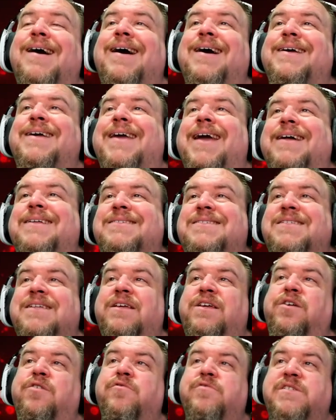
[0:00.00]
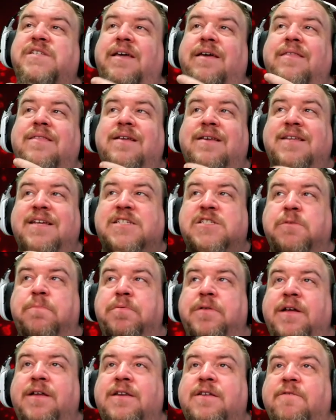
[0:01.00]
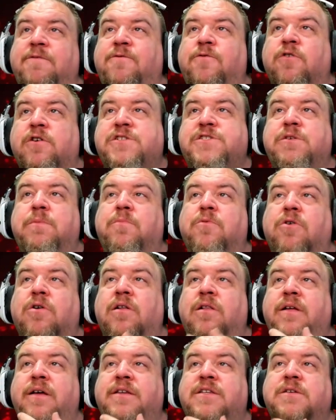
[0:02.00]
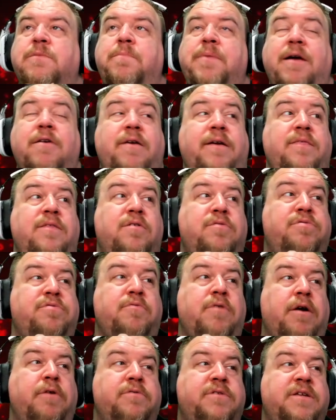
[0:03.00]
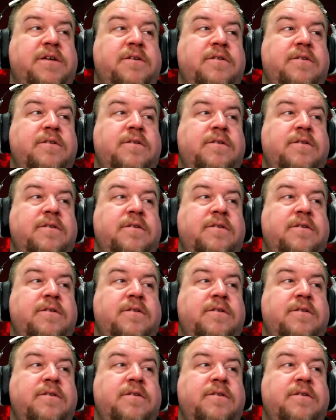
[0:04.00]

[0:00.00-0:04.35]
against using the discipline to force a mortal into bearing their throat